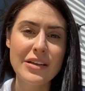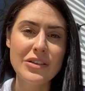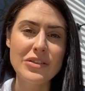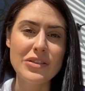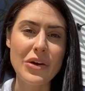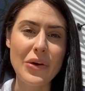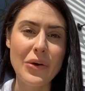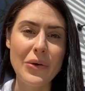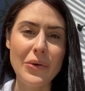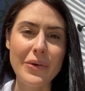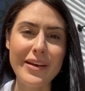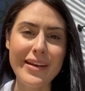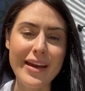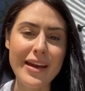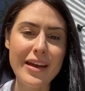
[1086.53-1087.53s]
So
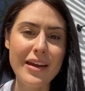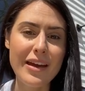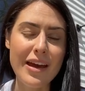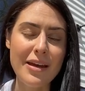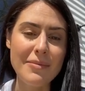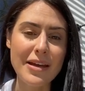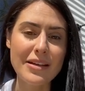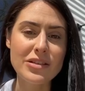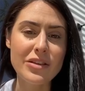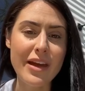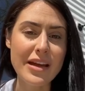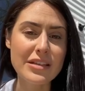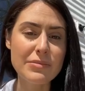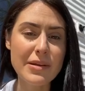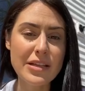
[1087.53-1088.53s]
yeah, I mean, so
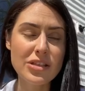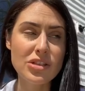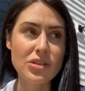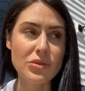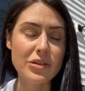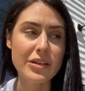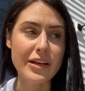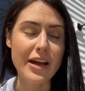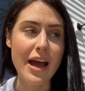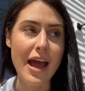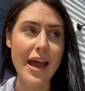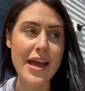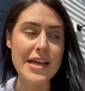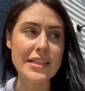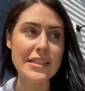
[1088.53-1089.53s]
that's my story,
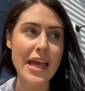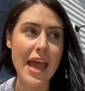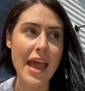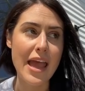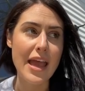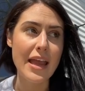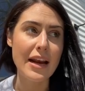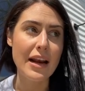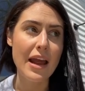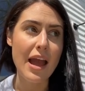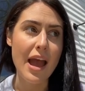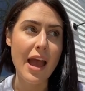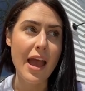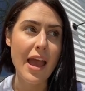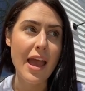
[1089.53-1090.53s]
guys. And
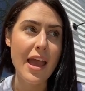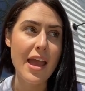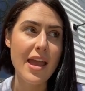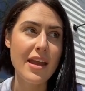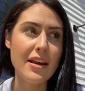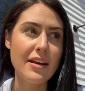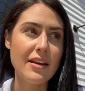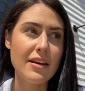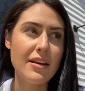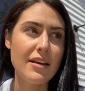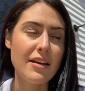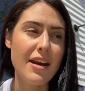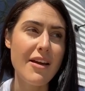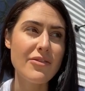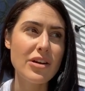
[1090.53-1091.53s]
I
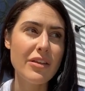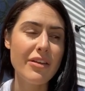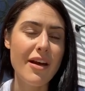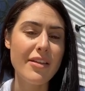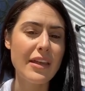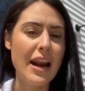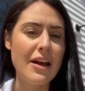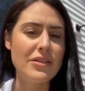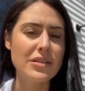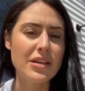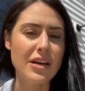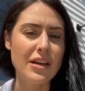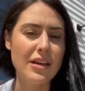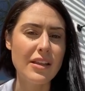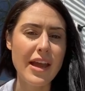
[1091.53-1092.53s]
never thought that I was
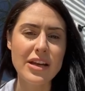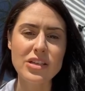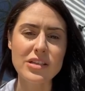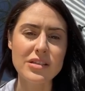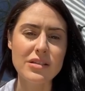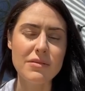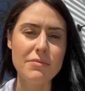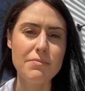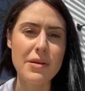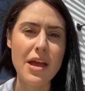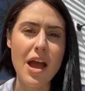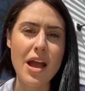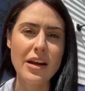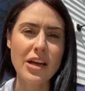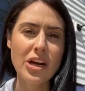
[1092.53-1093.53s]
gonna just be
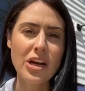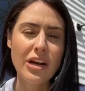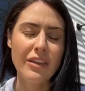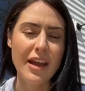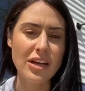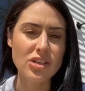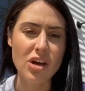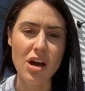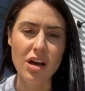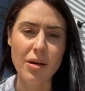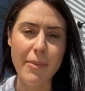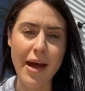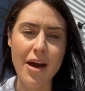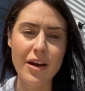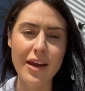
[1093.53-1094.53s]
on here and talk
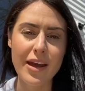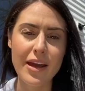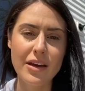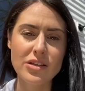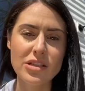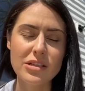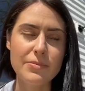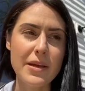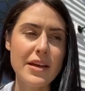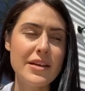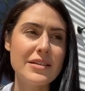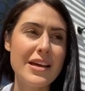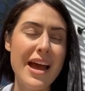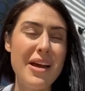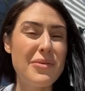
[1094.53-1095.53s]
about it, just
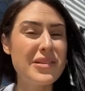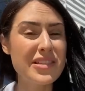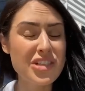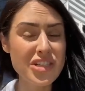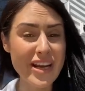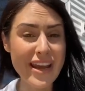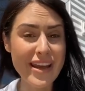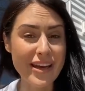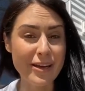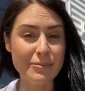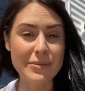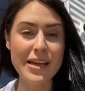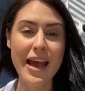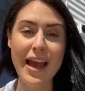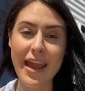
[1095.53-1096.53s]
because I was
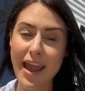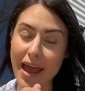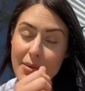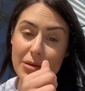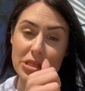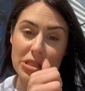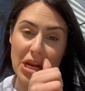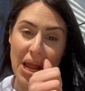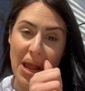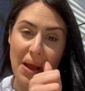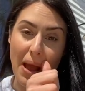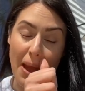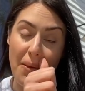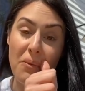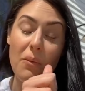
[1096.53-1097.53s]
ashamed. I am ashamed.
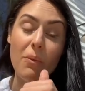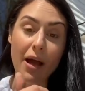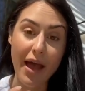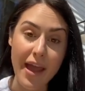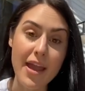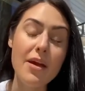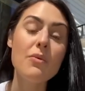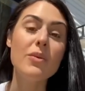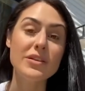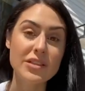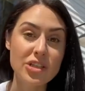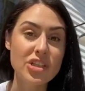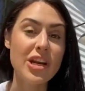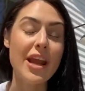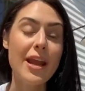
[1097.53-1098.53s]
I was
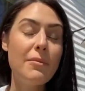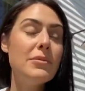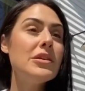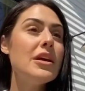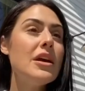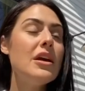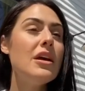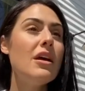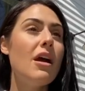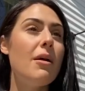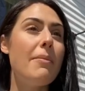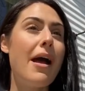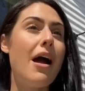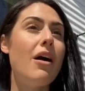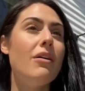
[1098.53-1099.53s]
ashamed
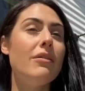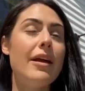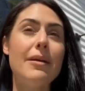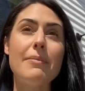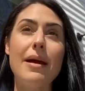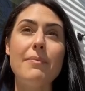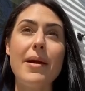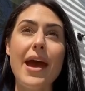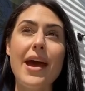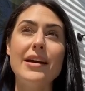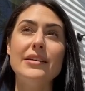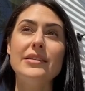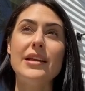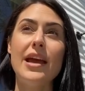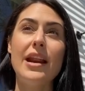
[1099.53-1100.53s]
about my
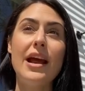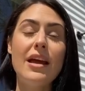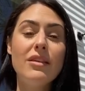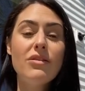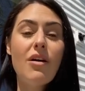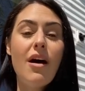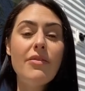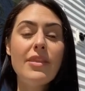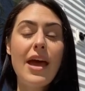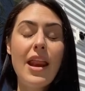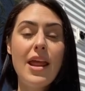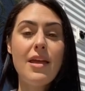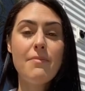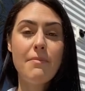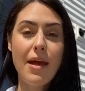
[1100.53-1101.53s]
past, and I thought
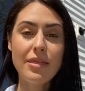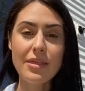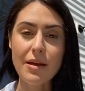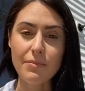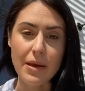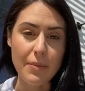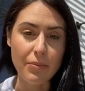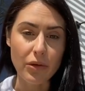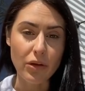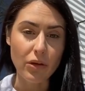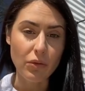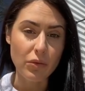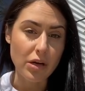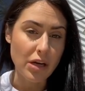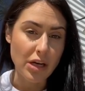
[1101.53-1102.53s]
that it meant that
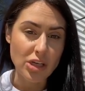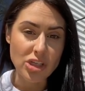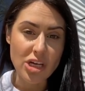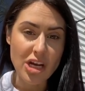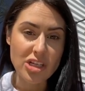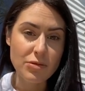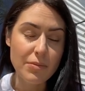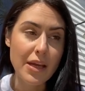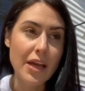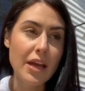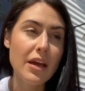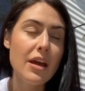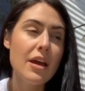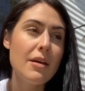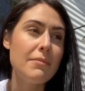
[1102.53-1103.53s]
people were gonna judge
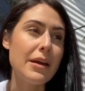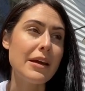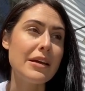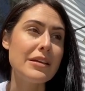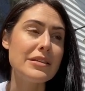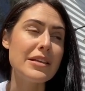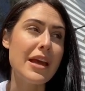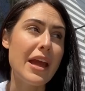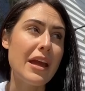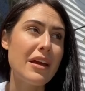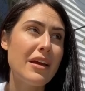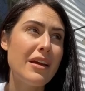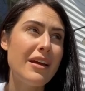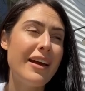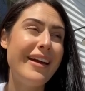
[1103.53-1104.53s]
me because
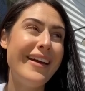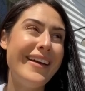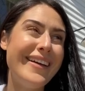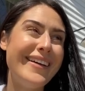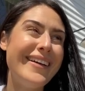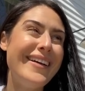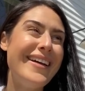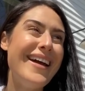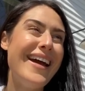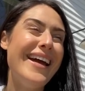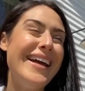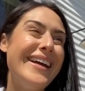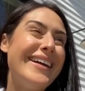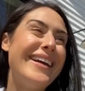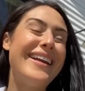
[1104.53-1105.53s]

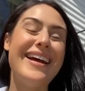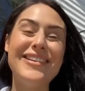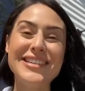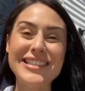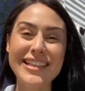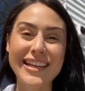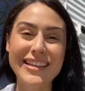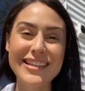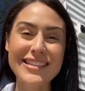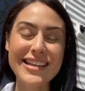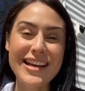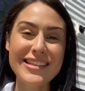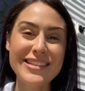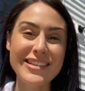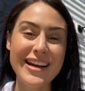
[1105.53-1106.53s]
and I was saying this
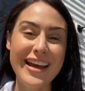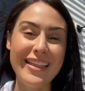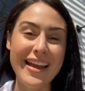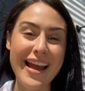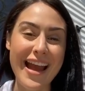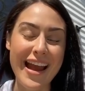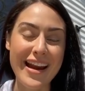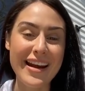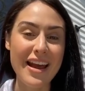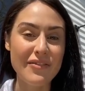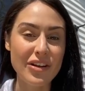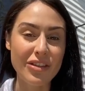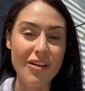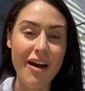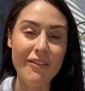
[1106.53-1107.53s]
yesterday, I
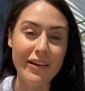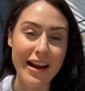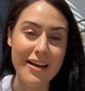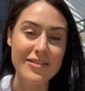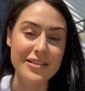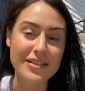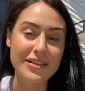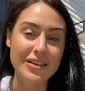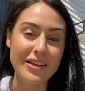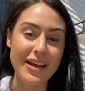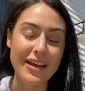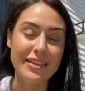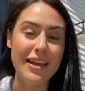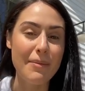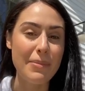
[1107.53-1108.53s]
never thought when I was a little
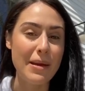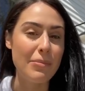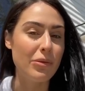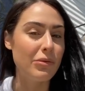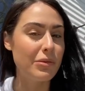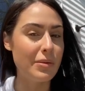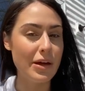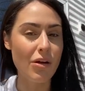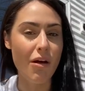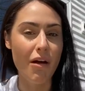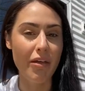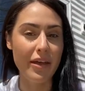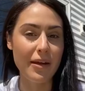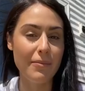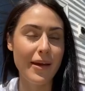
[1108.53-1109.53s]
kid that people would be
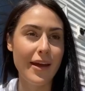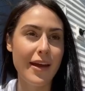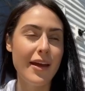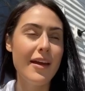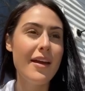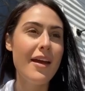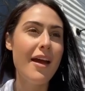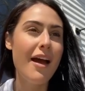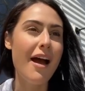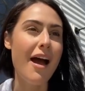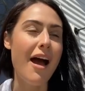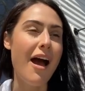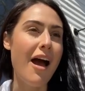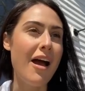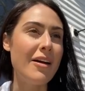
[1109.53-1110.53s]
calling me
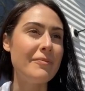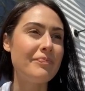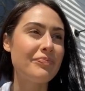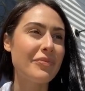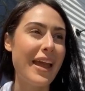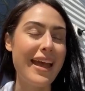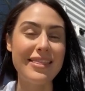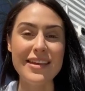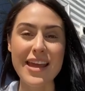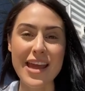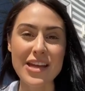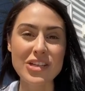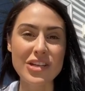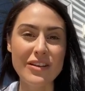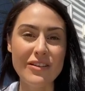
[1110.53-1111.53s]
at the
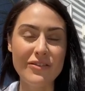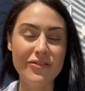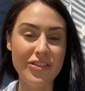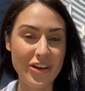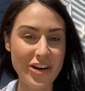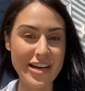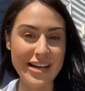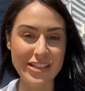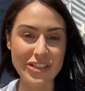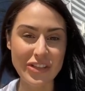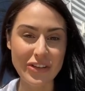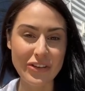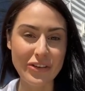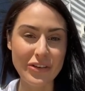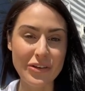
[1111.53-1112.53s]
age of
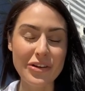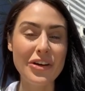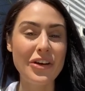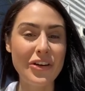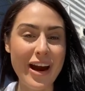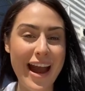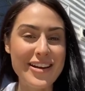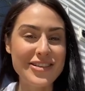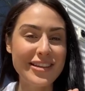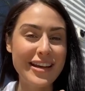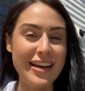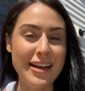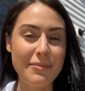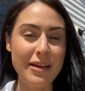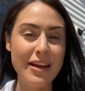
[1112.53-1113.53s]
32
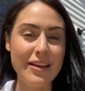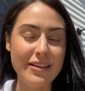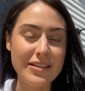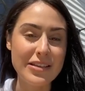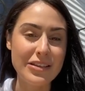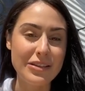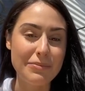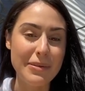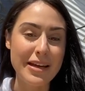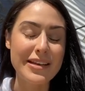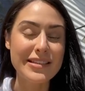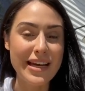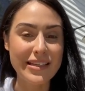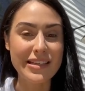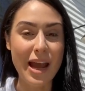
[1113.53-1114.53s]
congratulating me
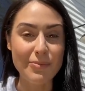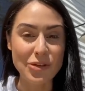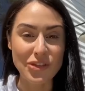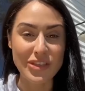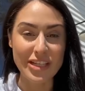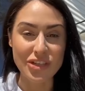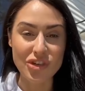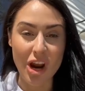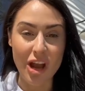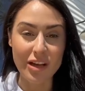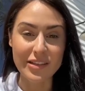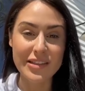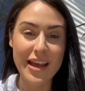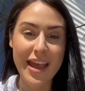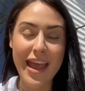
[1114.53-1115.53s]
because I stopped using
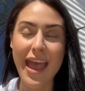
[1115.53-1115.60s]
drugs.